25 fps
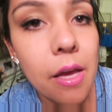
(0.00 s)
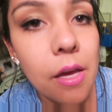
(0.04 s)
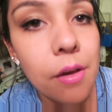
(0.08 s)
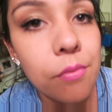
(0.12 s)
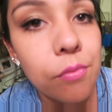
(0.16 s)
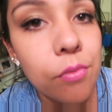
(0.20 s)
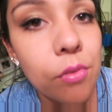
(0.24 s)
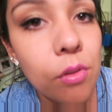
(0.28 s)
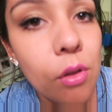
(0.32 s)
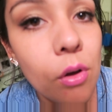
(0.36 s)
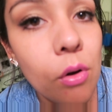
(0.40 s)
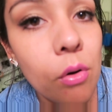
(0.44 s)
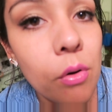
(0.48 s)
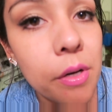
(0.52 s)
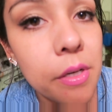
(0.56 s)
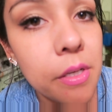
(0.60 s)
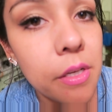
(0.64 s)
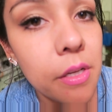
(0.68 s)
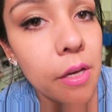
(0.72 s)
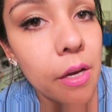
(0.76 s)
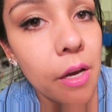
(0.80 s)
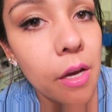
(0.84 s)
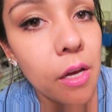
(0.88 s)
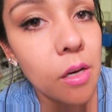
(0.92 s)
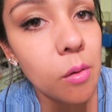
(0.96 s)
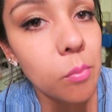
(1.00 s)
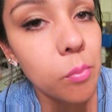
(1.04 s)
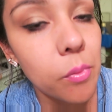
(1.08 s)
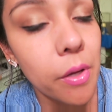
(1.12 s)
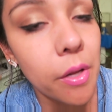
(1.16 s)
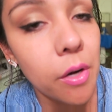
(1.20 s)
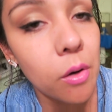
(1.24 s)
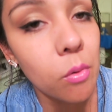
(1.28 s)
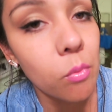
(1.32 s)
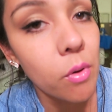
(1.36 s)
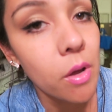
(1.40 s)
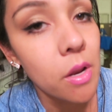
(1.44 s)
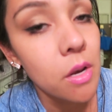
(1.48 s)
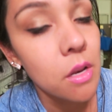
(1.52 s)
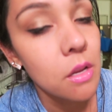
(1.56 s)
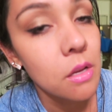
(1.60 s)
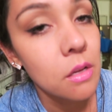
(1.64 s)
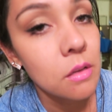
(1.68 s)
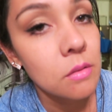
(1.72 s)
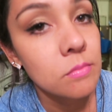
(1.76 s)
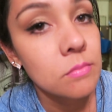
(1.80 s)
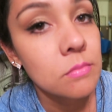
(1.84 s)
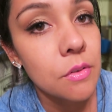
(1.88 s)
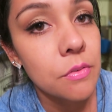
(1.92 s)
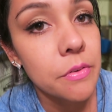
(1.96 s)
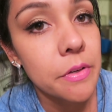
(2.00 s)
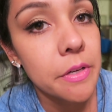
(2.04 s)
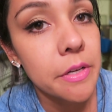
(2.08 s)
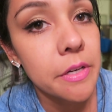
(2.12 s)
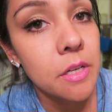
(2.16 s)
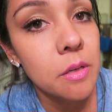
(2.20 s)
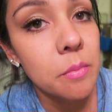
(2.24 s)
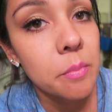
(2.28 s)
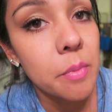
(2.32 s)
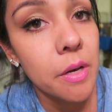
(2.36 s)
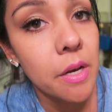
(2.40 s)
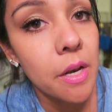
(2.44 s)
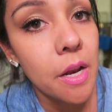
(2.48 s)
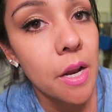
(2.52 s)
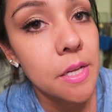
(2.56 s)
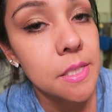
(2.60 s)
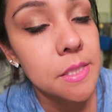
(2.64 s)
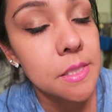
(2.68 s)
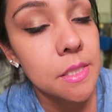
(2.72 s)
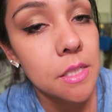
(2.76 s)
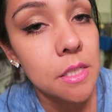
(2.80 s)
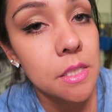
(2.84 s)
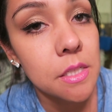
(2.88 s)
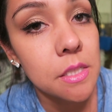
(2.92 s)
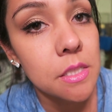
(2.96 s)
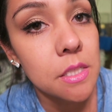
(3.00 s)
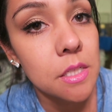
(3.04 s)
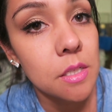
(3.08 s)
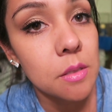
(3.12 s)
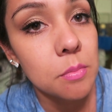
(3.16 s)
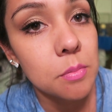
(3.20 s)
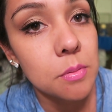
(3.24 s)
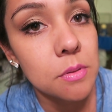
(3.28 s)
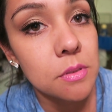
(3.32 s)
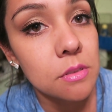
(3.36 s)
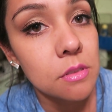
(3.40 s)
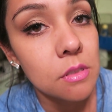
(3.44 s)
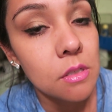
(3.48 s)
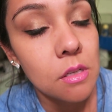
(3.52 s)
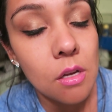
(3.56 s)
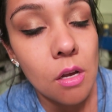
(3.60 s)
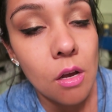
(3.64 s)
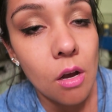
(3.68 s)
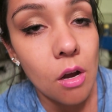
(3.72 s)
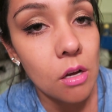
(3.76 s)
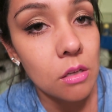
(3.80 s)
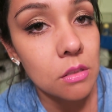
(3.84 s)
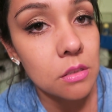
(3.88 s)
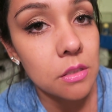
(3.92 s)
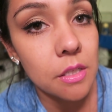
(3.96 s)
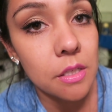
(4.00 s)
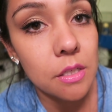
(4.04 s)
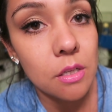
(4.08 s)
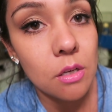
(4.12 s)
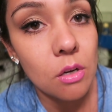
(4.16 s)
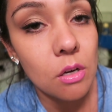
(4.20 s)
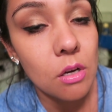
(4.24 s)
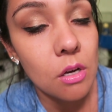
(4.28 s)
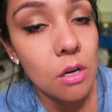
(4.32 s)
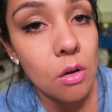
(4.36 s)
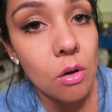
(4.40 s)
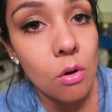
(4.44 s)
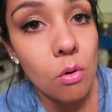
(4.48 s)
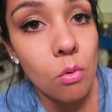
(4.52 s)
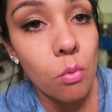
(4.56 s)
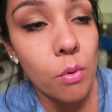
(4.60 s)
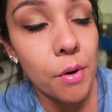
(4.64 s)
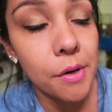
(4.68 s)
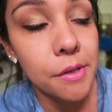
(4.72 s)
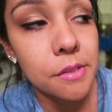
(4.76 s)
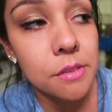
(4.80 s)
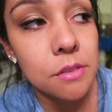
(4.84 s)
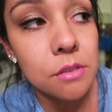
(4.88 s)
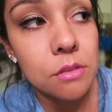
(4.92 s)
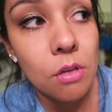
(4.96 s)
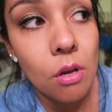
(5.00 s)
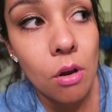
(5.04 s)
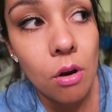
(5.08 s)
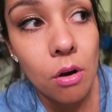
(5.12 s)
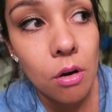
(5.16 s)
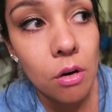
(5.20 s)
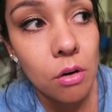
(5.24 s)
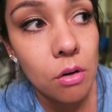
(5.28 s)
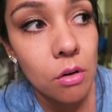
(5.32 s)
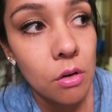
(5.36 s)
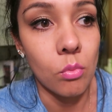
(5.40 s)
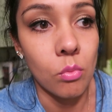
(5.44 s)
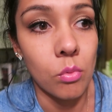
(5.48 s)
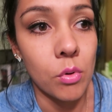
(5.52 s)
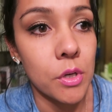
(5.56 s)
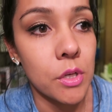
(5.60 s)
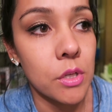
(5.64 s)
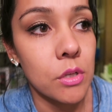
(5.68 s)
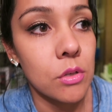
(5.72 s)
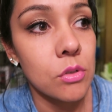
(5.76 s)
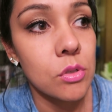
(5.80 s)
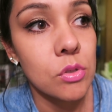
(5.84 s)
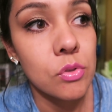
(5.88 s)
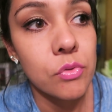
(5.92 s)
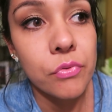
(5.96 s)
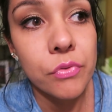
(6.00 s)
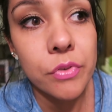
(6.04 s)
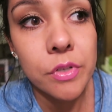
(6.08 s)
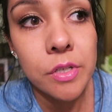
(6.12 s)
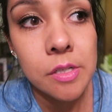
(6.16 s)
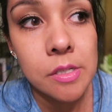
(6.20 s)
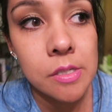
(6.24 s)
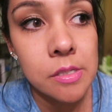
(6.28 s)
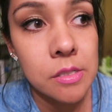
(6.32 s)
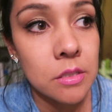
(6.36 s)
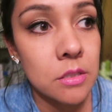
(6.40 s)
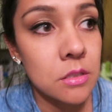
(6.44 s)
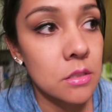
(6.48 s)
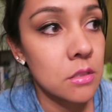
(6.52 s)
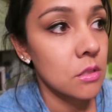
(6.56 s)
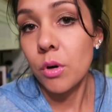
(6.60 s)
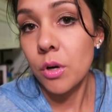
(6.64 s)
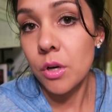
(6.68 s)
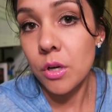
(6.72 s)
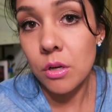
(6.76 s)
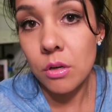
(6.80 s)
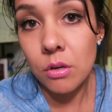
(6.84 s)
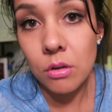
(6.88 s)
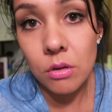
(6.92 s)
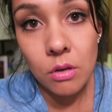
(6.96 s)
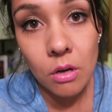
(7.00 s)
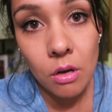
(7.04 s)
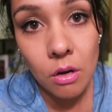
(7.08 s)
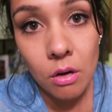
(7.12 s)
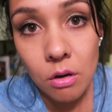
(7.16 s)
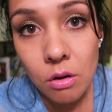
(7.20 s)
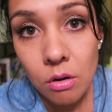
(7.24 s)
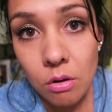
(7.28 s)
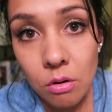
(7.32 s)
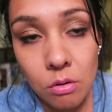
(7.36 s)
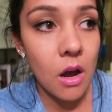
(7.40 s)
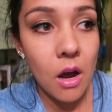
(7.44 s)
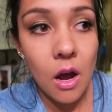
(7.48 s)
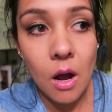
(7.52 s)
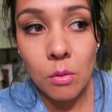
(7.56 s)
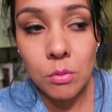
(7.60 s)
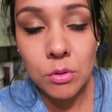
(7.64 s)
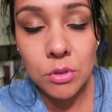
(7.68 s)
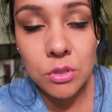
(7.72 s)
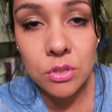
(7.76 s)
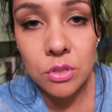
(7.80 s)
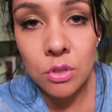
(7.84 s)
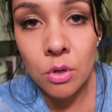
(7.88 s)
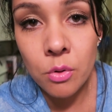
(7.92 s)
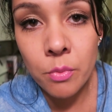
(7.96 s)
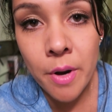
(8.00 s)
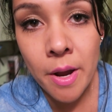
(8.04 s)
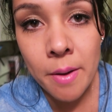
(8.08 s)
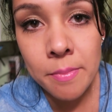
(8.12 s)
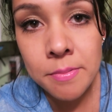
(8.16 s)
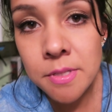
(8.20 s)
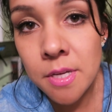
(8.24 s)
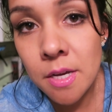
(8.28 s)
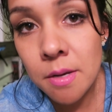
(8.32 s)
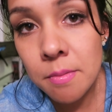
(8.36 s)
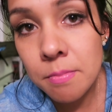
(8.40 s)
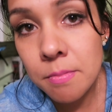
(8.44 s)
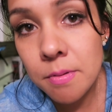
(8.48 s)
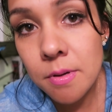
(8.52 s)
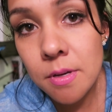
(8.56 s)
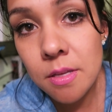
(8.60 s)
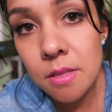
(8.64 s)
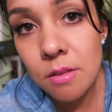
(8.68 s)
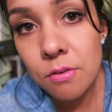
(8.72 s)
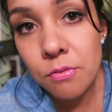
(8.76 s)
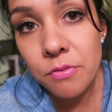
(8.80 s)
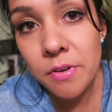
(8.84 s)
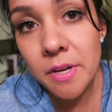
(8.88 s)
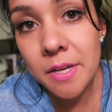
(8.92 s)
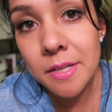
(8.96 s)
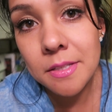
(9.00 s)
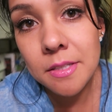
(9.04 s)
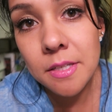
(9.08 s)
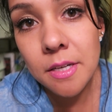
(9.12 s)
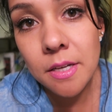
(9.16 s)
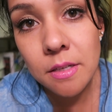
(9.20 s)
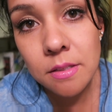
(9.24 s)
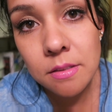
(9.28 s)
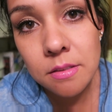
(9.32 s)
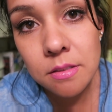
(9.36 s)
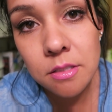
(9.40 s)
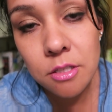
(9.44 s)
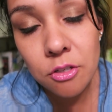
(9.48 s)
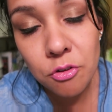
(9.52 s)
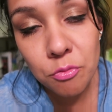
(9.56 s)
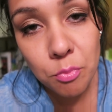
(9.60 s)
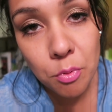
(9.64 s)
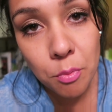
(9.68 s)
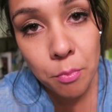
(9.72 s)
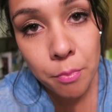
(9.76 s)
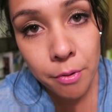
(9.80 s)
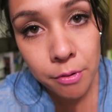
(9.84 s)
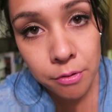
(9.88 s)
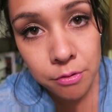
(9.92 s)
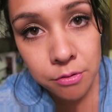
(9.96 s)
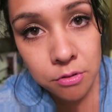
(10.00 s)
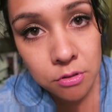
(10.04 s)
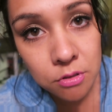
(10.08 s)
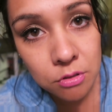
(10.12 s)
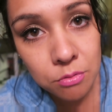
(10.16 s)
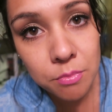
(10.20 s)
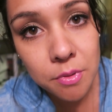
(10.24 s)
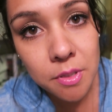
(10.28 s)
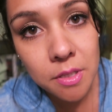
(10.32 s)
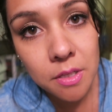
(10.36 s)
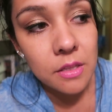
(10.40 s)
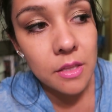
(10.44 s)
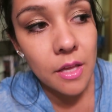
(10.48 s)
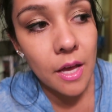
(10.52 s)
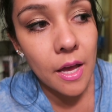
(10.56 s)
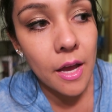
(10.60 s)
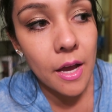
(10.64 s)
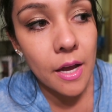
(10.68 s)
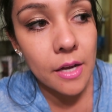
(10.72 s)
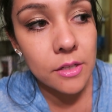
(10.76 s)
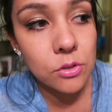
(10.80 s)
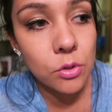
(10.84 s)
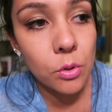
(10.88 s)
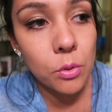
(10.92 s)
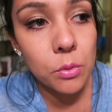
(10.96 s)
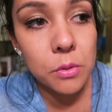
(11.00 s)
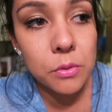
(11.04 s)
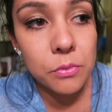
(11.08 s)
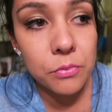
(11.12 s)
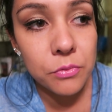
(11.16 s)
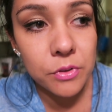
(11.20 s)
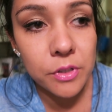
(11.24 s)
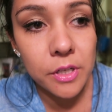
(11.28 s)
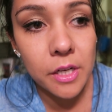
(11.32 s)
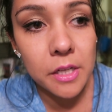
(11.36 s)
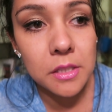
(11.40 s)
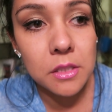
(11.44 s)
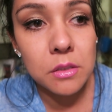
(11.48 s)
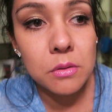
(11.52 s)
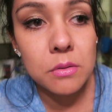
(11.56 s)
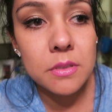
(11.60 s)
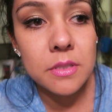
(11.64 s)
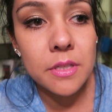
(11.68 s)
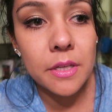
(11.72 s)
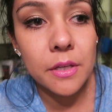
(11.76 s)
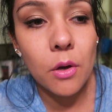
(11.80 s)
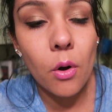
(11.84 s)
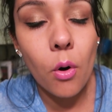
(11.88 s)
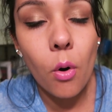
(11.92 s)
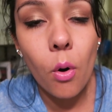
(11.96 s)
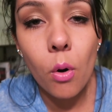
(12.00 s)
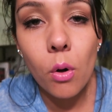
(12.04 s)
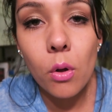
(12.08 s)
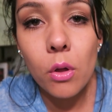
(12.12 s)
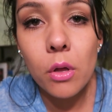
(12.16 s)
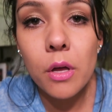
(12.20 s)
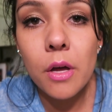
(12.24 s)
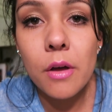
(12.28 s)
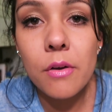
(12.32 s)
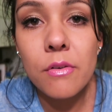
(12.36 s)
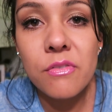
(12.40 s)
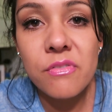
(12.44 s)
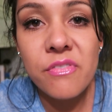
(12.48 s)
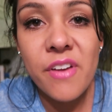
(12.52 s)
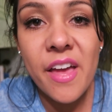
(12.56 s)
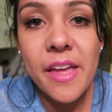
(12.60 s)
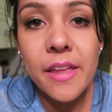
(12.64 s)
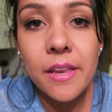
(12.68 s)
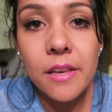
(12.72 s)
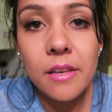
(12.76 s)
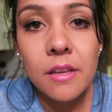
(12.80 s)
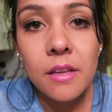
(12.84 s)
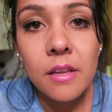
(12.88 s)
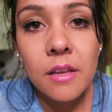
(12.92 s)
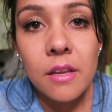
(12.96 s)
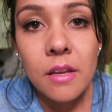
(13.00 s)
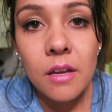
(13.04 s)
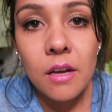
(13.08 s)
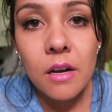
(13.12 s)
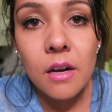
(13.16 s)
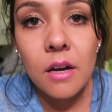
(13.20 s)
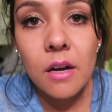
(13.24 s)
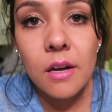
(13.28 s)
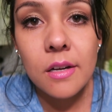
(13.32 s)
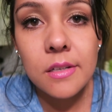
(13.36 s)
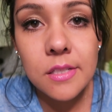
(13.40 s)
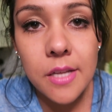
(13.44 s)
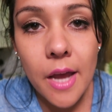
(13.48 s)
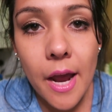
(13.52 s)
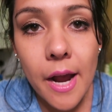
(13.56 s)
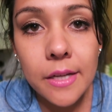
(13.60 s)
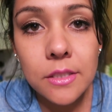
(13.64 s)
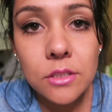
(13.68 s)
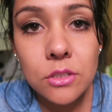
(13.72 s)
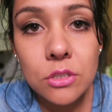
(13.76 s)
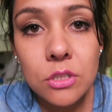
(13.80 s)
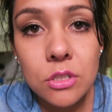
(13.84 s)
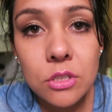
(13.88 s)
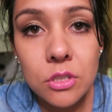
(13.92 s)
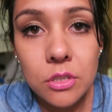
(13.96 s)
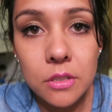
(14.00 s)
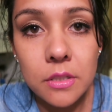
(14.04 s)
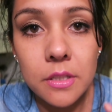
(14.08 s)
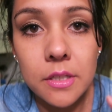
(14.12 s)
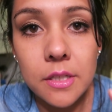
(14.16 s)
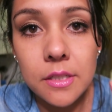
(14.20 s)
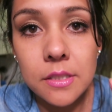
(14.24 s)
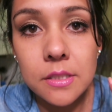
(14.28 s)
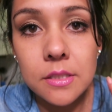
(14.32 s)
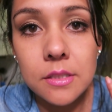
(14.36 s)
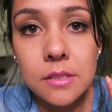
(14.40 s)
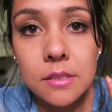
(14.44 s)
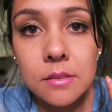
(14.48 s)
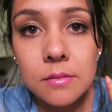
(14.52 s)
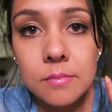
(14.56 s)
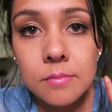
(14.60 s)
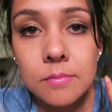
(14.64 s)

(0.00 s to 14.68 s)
I have no idea how to plan a wedding. If anybody has any tips on like where to start? What do you do first? Where do you go? I was so wrapped up in the fact that Steve proposed to me that I totally forgot there was like a whole event attached to this.